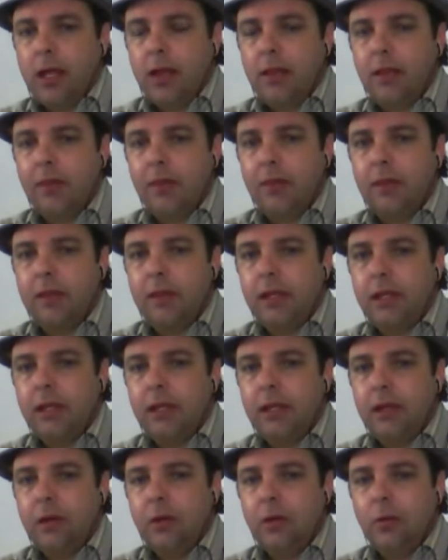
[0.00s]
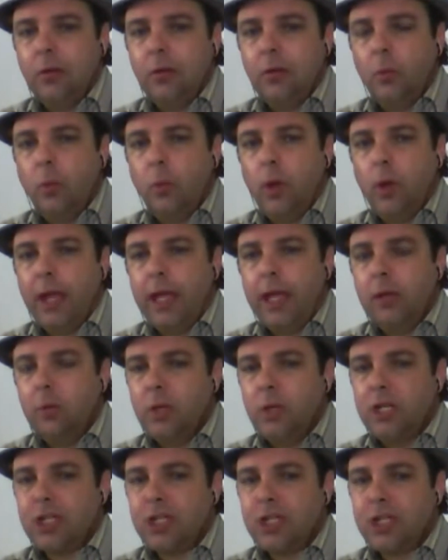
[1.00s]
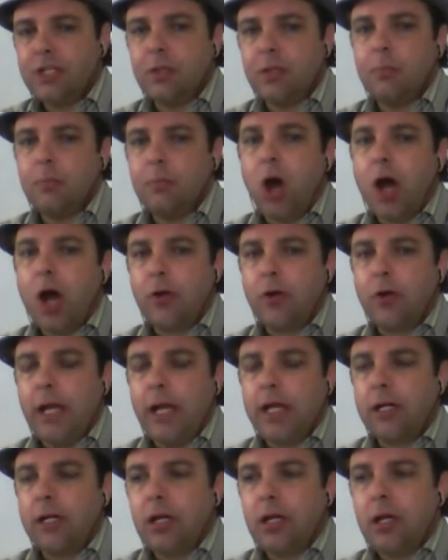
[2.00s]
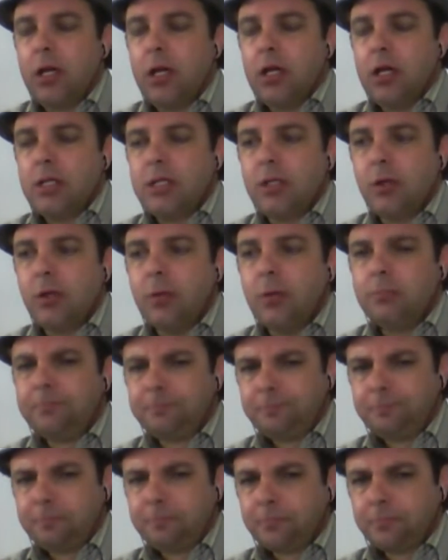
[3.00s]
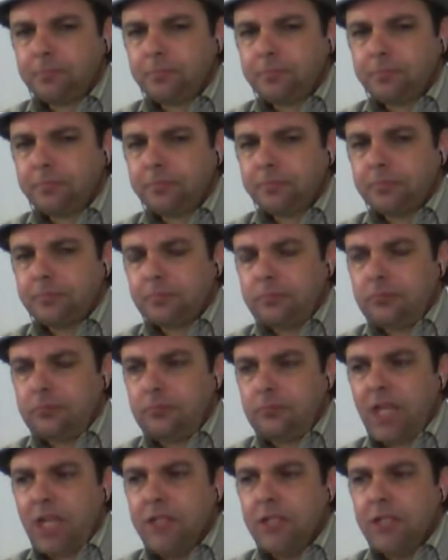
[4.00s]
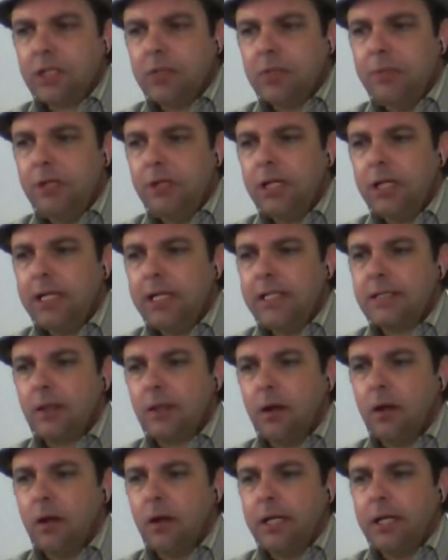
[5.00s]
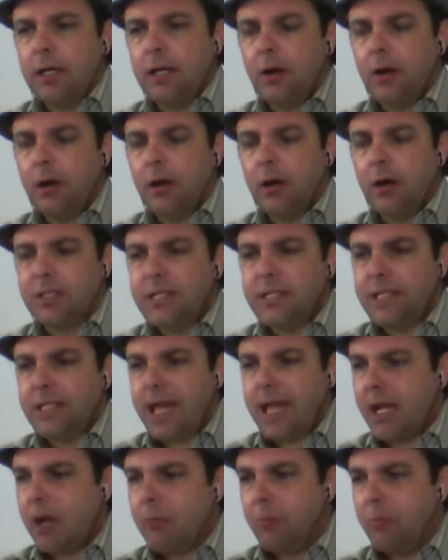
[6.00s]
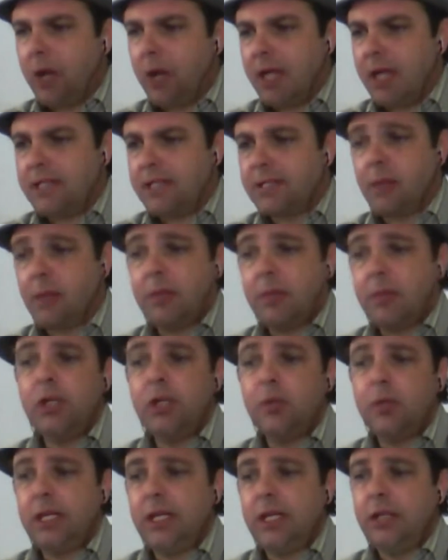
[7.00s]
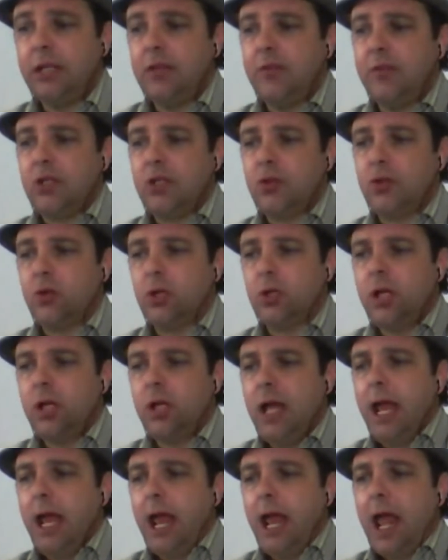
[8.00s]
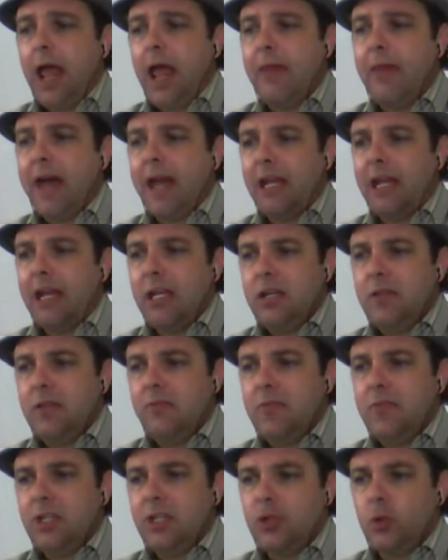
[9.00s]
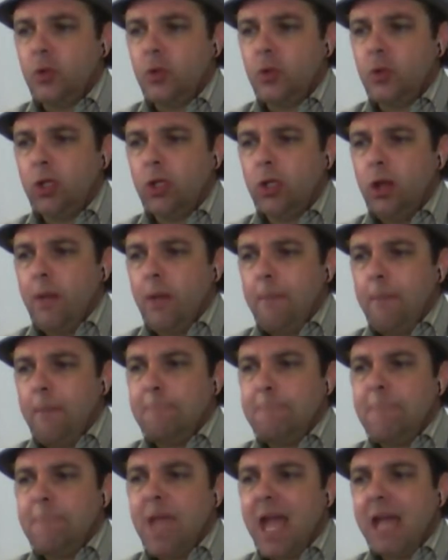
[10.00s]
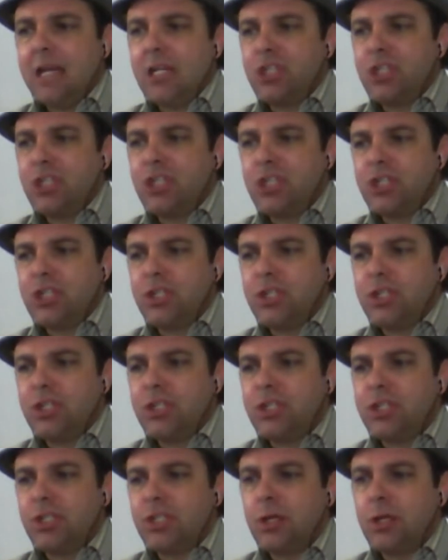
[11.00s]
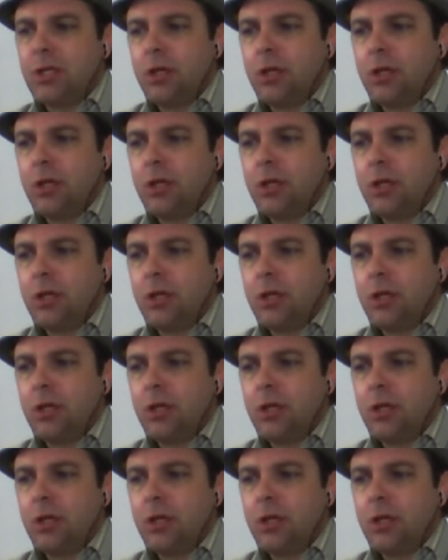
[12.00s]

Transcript: the way in which these are moderated. So the communities on here are set up by some human individual, and that individual manages